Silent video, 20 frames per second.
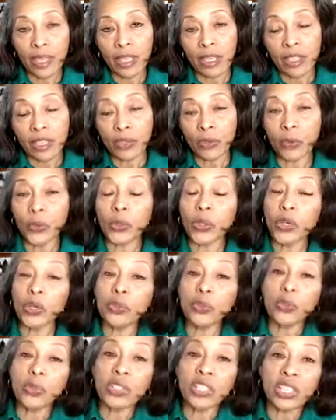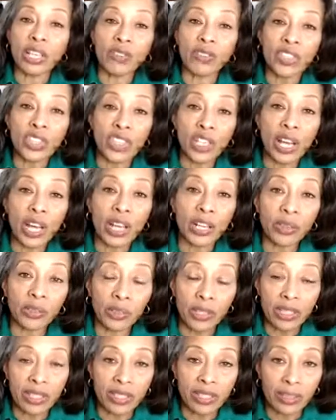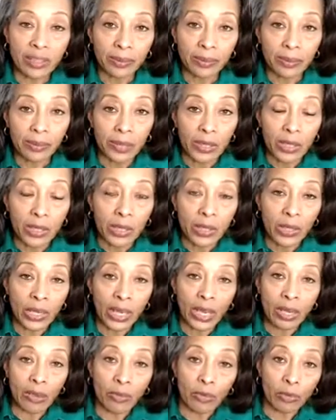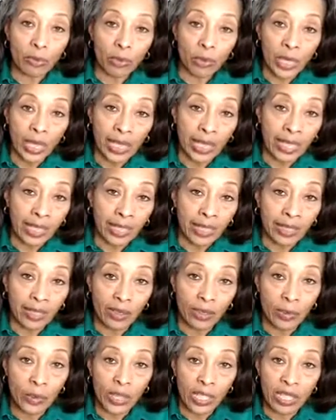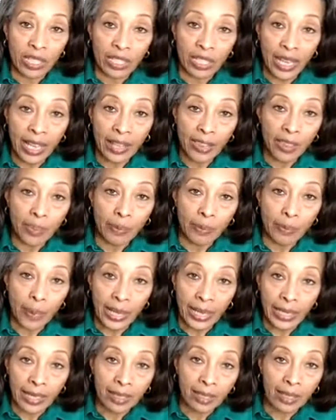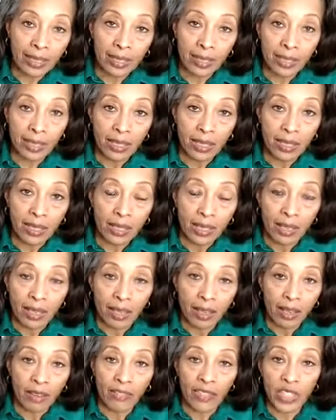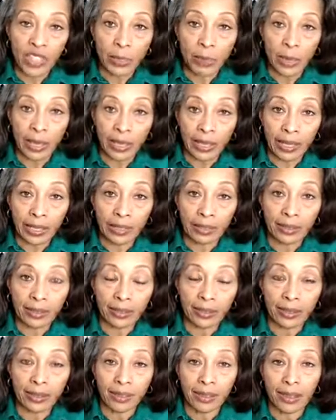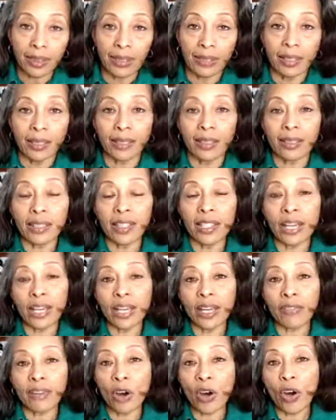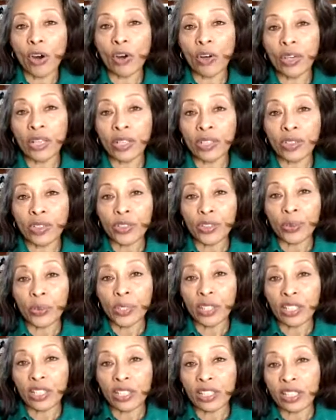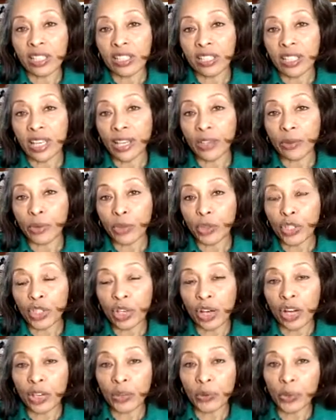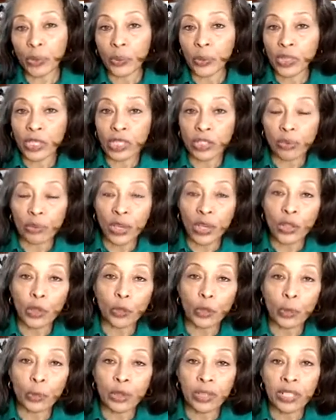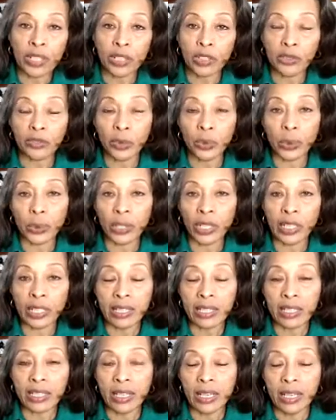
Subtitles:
So we go through the 7 chakras. You have red, which is at the base of the spine. Then you have orange, which is the sacral chakra, which is around the reproductive organs.